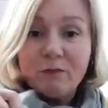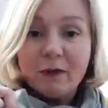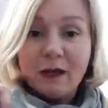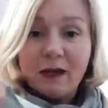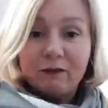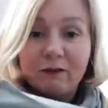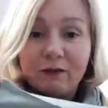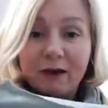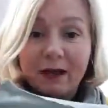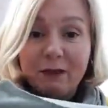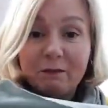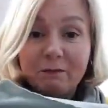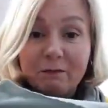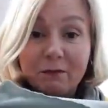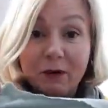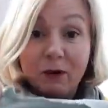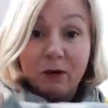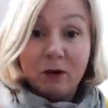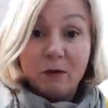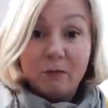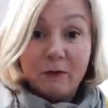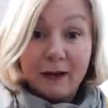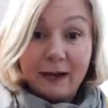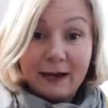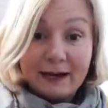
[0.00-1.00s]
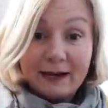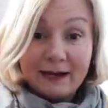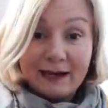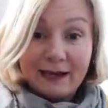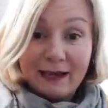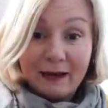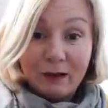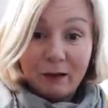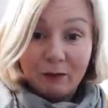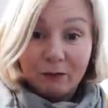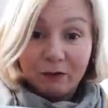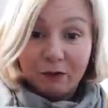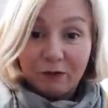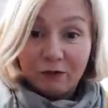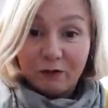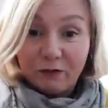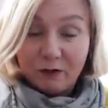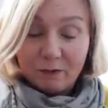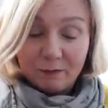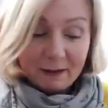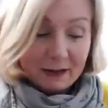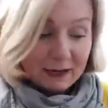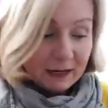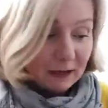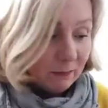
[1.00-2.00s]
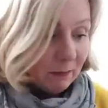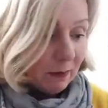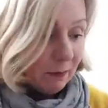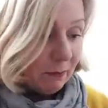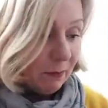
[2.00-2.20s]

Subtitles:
my rainbow and my clouds onto the back of my